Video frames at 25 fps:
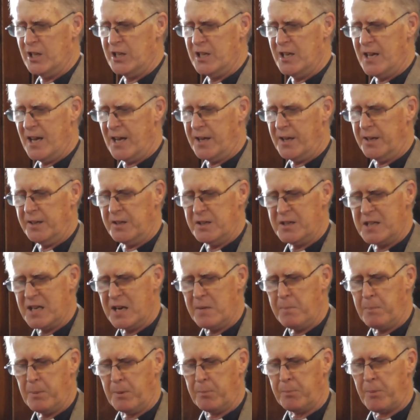Yet a
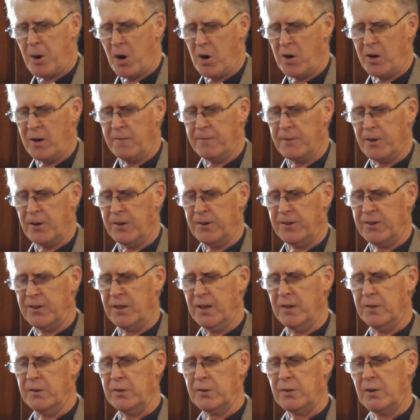deeper part of
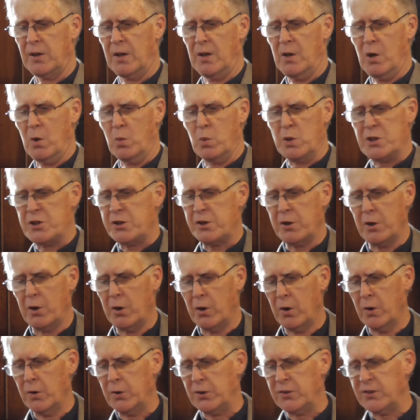ourselves, which
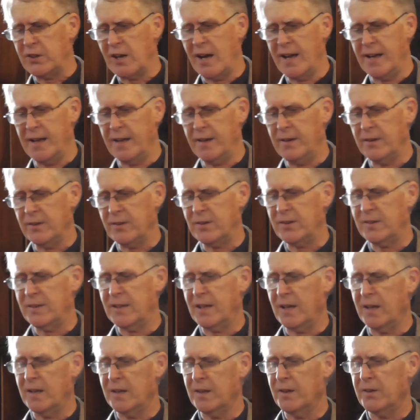neuroscientists
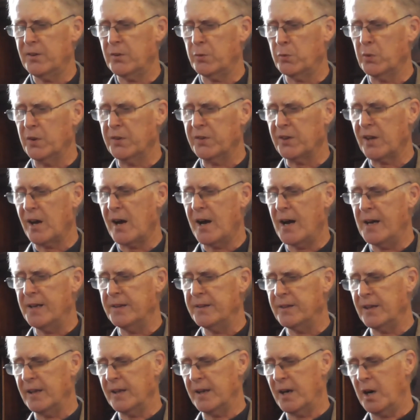tell us
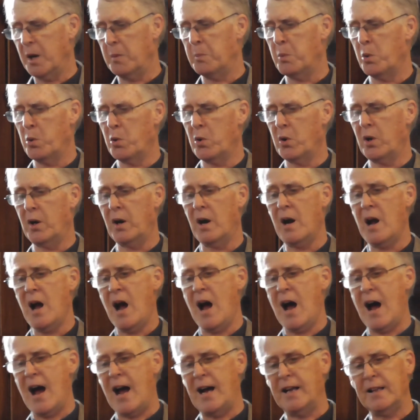resides in our more
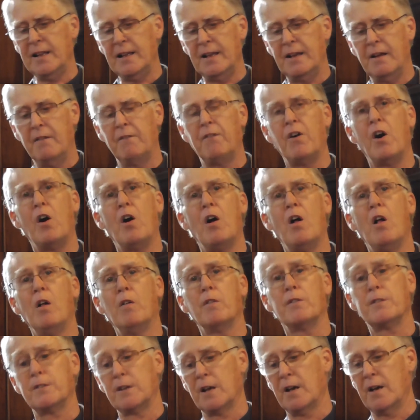highly
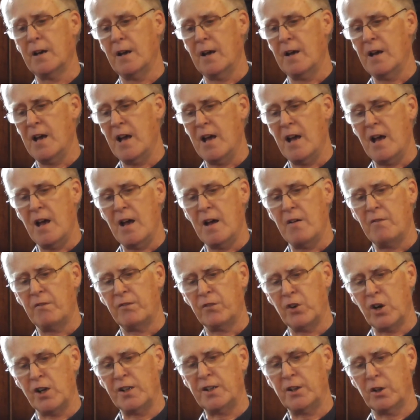evolved
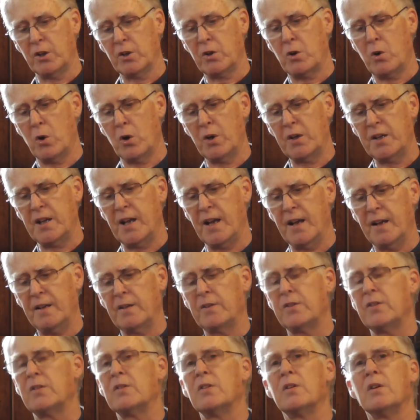frontal
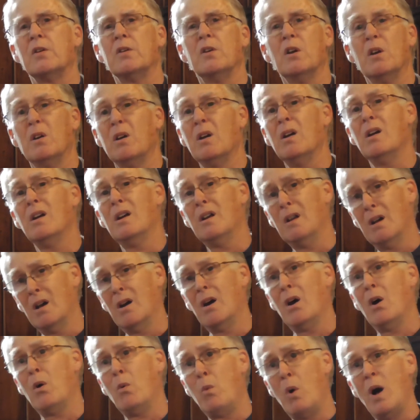cortex,
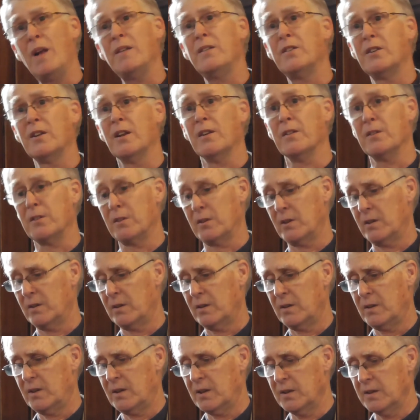wants us
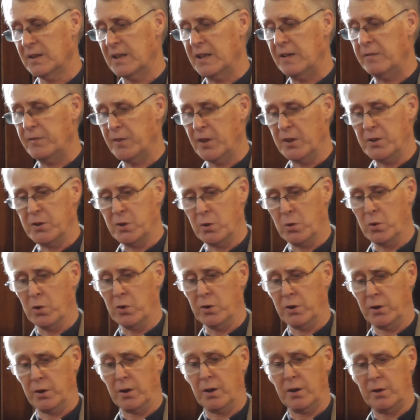to leave the
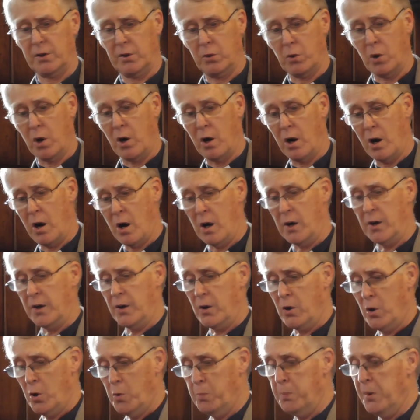door to our
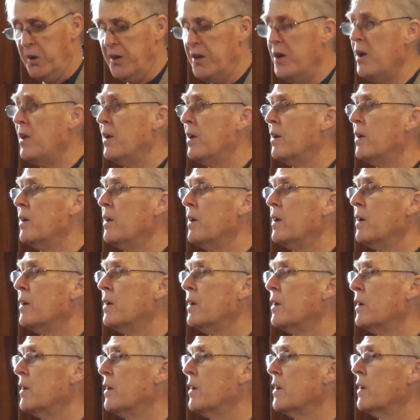heart open,
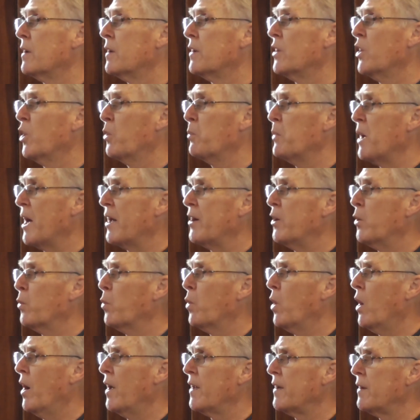no matter
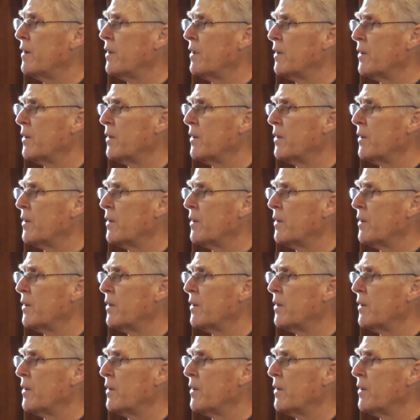what.